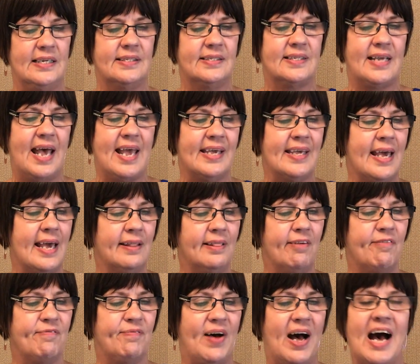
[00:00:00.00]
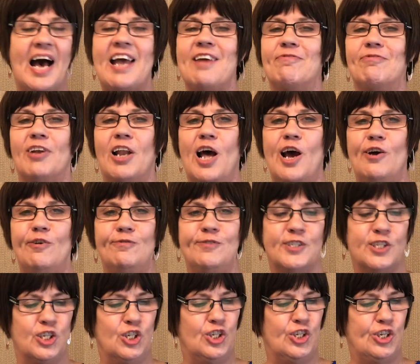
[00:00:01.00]
Taking the 5
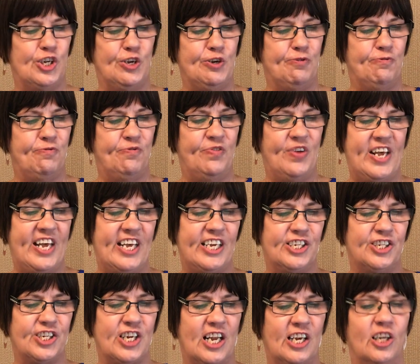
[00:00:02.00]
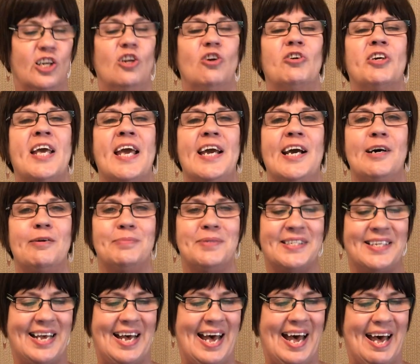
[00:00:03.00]
loaves and 2 fish and looking up
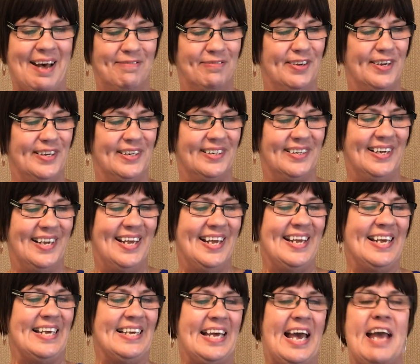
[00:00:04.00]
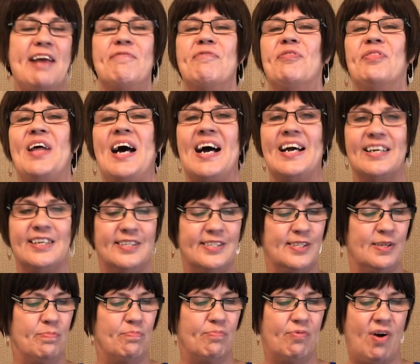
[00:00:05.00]
to heaven, he gave
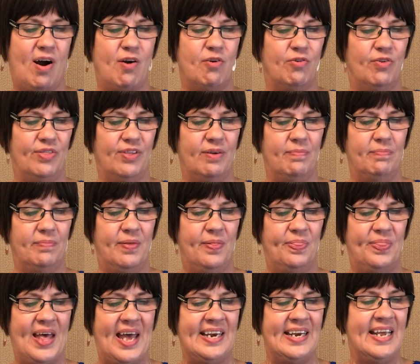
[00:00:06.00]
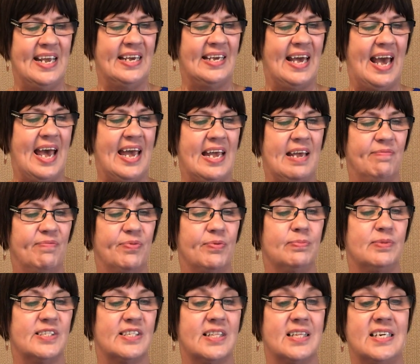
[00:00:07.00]
thanks and broke them. Then he gave
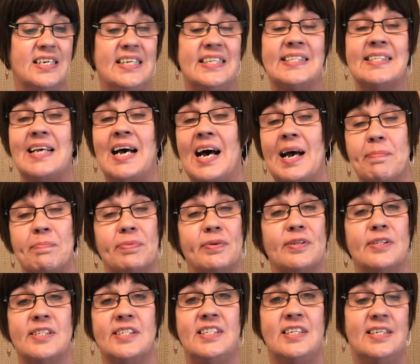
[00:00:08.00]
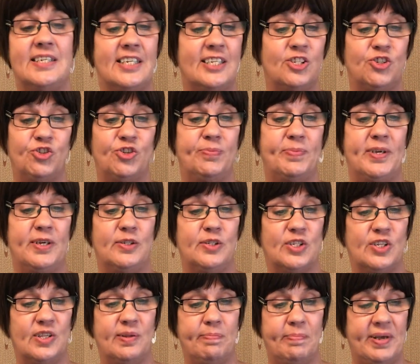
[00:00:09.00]
them to the disciples to distribute
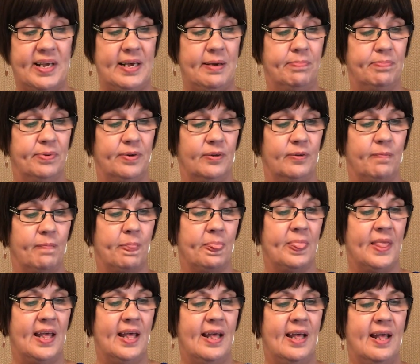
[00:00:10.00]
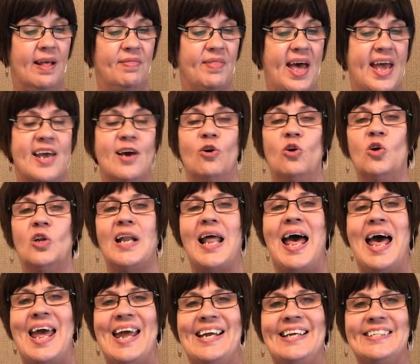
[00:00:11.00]
to the people. They
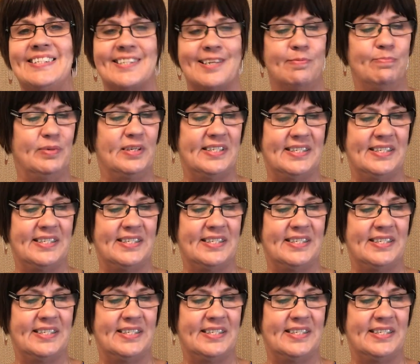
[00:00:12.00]
all ate and were